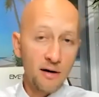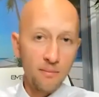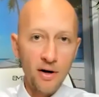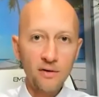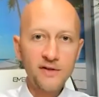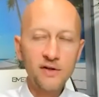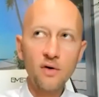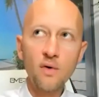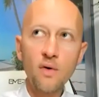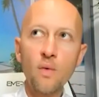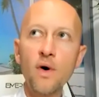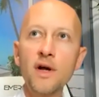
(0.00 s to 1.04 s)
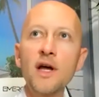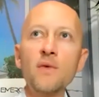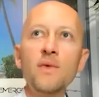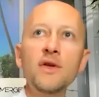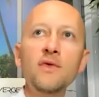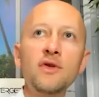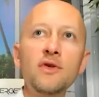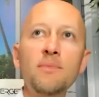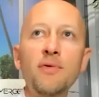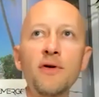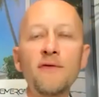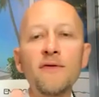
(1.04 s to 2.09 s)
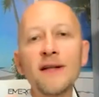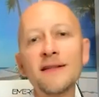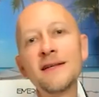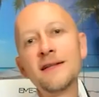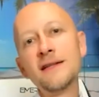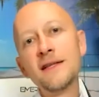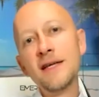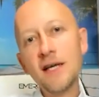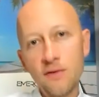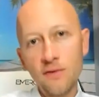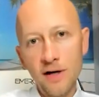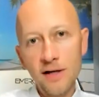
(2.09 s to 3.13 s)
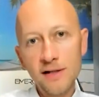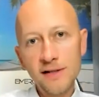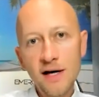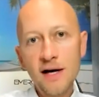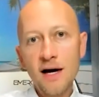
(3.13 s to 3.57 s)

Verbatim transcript: but also what can we do to prevent the decrease?